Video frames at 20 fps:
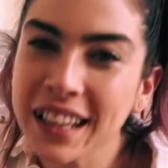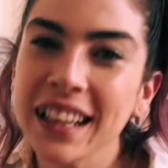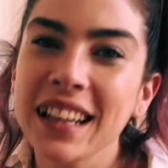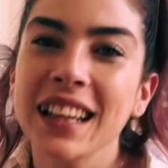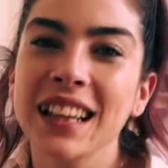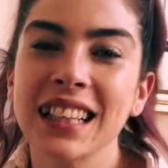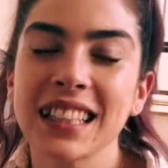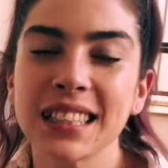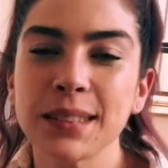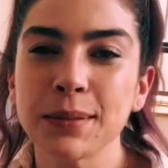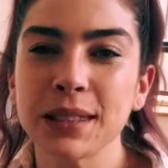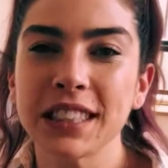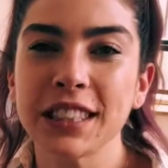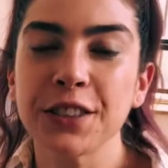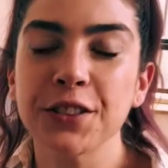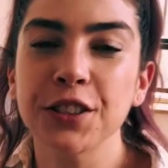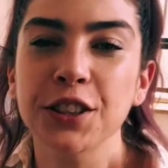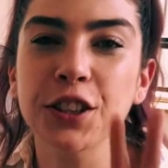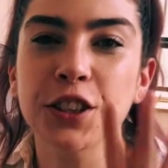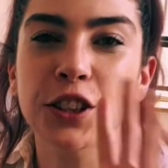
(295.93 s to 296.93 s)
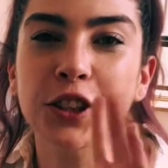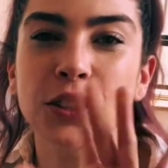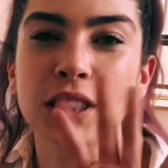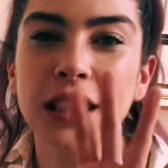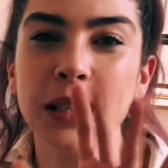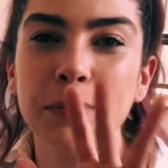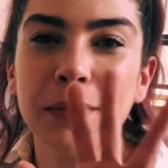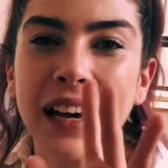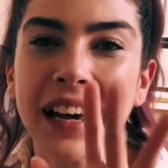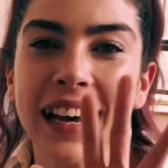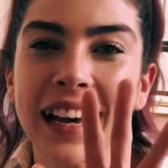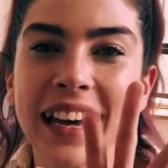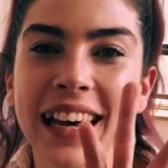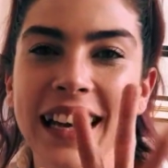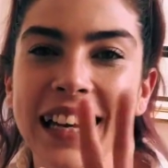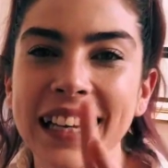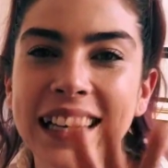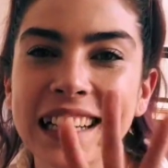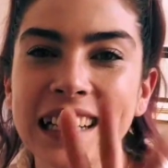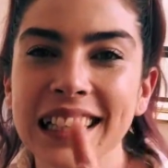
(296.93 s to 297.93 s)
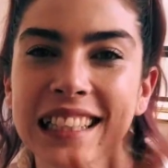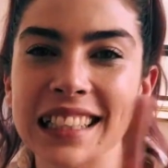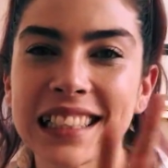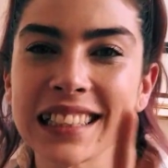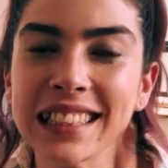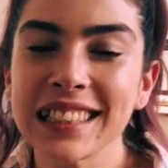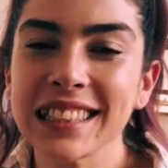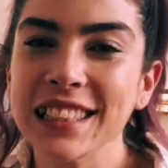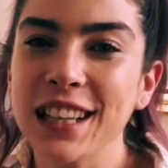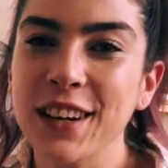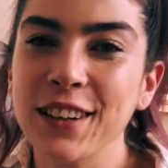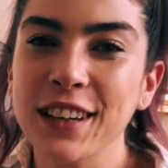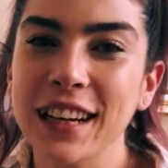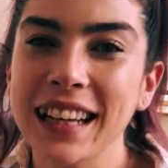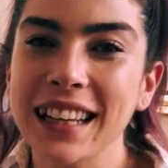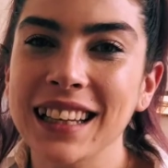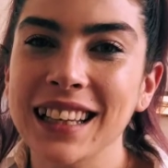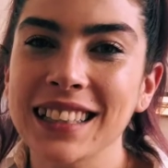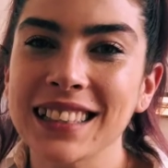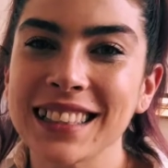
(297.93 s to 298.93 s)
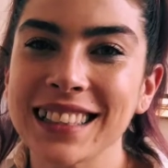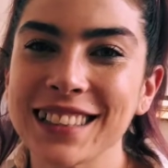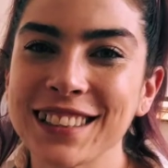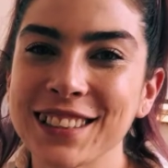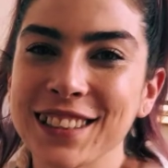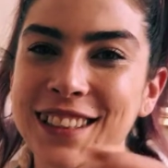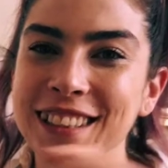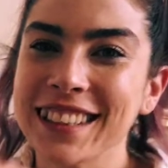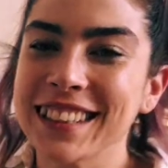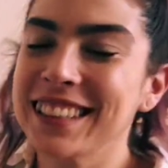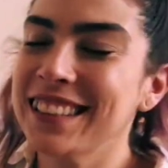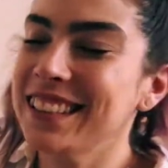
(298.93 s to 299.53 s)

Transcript: this material using my hands. All right, let's get started.